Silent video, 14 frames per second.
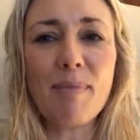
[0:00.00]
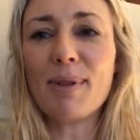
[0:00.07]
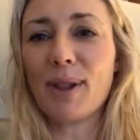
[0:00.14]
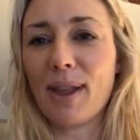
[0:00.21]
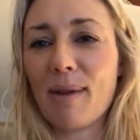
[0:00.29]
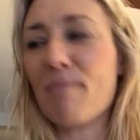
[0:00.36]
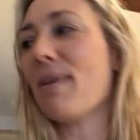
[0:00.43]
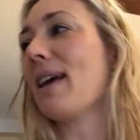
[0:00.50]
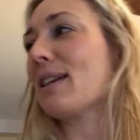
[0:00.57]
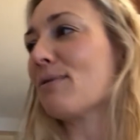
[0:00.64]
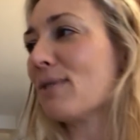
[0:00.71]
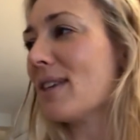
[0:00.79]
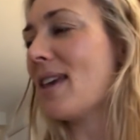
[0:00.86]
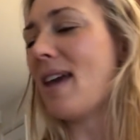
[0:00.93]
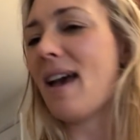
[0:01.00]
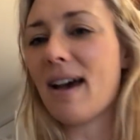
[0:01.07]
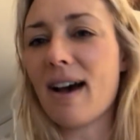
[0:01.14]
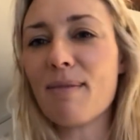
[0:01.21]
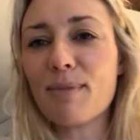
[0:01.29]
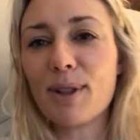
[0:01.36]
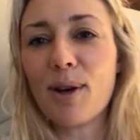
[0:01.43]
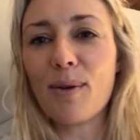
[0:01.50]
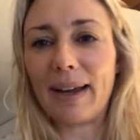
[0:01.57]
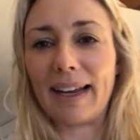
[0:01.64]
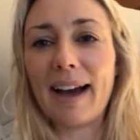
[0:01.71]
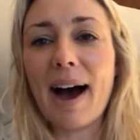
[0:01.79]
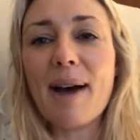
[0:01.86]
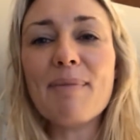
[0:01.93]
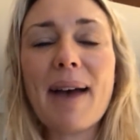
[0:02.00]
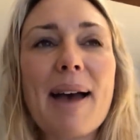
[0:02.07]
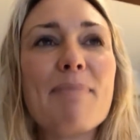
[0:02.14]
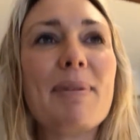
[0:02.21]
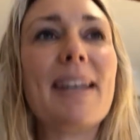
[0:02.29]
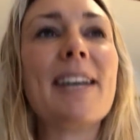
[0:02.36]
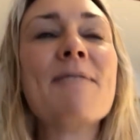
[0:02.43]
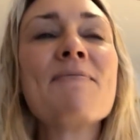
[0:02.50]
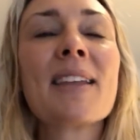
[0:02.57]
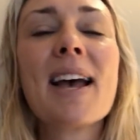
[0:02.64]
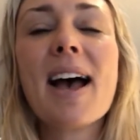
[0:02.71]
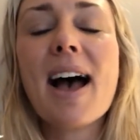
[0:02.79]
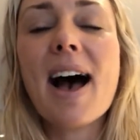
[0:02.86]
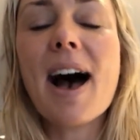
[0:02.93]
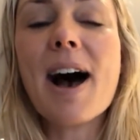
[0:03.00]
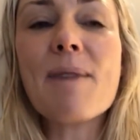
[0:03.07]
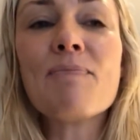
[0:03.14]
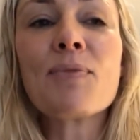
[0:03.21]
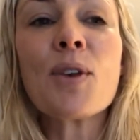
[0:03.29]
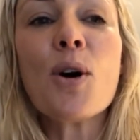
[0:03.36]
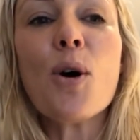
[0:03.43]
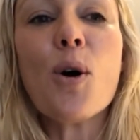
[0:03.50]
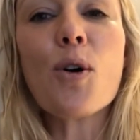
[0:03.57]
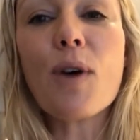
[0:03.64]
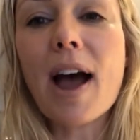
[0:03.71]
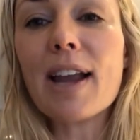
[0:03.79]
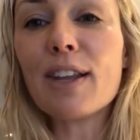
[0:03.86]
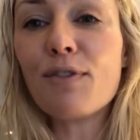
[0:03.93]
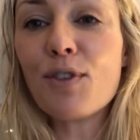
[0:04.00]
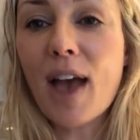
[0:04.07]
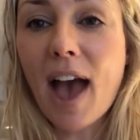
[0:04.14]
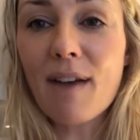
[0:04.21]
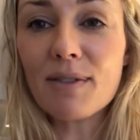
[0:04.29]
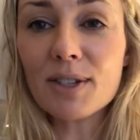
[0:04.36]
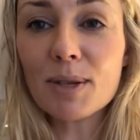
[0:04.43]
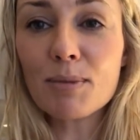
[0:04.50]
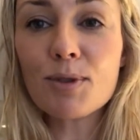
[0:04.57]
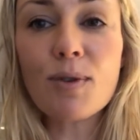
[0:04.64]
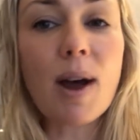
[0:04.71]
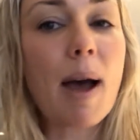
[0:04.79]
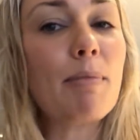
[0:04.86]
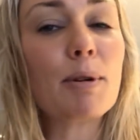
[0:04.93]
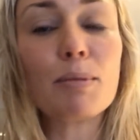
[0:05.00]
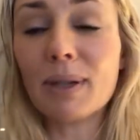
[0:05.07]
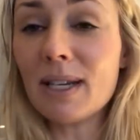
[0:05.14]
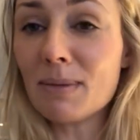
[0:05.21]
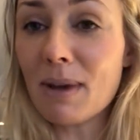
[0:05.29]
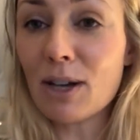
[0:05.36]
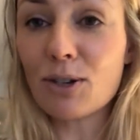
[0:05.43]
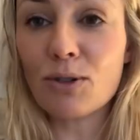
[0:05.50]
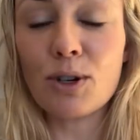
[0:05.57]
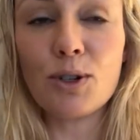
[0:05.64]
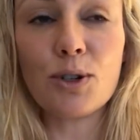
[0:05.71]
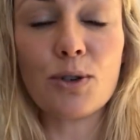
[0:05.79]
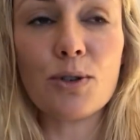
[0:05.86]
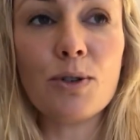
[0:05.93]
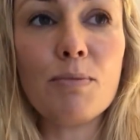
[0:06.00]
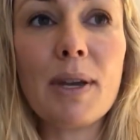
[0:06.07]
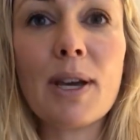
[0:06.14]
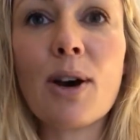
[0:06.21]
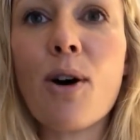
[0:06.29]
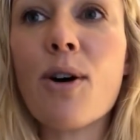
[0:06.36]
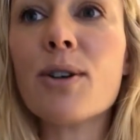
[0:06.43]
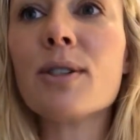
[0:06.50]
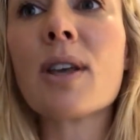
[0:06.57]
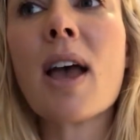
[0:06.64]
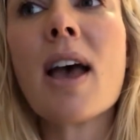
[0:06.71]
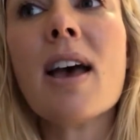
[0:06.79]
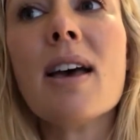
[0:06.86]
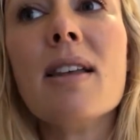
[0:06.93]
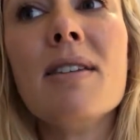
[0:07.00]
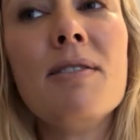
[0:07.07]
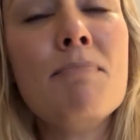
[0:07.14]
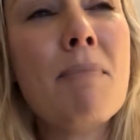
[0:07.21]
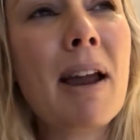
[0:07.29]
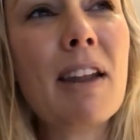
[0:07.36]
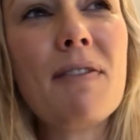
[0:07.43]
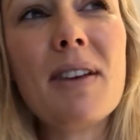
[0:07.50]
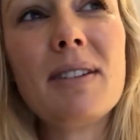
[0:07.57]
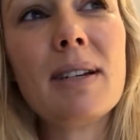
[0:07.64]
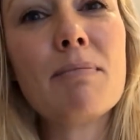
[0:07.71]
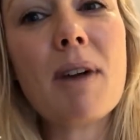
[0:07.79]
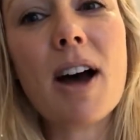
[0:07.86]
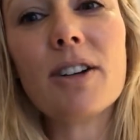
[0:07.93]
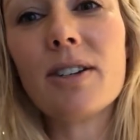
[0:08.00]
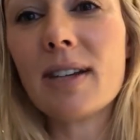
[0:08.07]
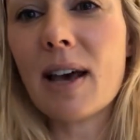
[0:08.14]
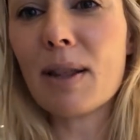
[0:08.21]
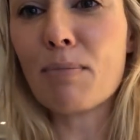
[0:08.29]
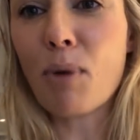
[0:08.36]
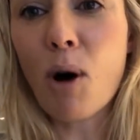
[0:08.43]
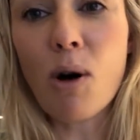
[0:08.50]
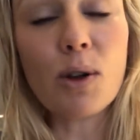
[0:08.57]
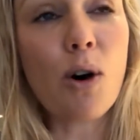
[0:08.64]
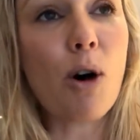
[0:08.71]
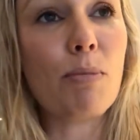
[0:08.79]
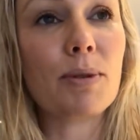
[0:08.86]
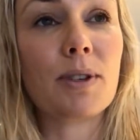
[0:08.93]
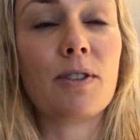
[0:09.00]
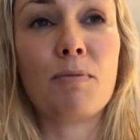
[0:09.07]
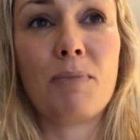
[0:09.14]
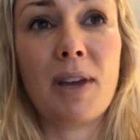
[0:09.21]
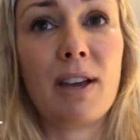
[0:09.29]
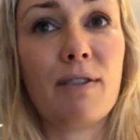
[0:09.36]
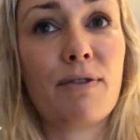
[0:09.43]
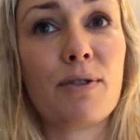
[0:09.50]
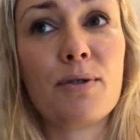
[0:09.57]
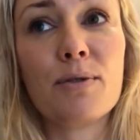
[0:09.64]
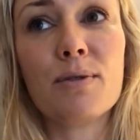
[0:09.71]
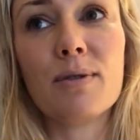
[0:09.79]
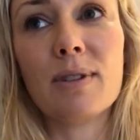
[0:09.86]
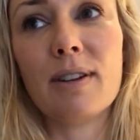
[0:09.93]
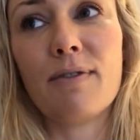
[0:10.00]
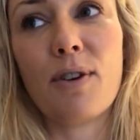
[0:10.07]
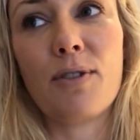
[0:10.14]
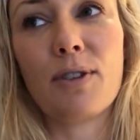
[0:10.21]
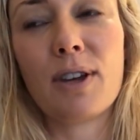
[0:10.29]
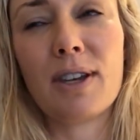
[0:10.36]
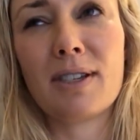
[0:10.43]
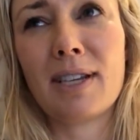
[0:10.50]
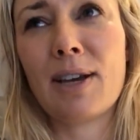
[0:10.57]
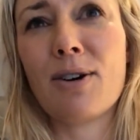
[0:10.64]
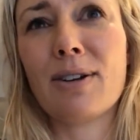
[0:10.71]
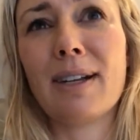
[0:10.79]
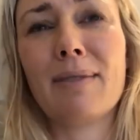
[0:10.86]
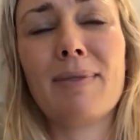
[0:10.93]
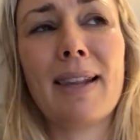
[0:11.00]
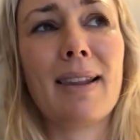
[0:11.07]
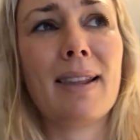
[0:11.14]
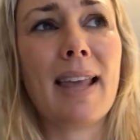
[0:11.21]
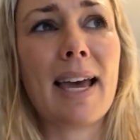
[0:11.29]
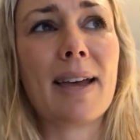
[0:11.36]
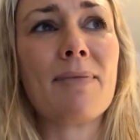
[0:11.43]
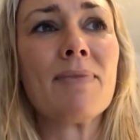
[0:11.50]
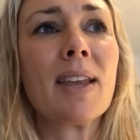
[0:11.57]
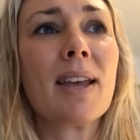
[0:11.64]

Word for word: like, yeah, I'm glowing, I'm happy. All right, if you haven't subscribed, please make sure you do, because Manifesting March is now the polar opposite of being frugal and focusing on like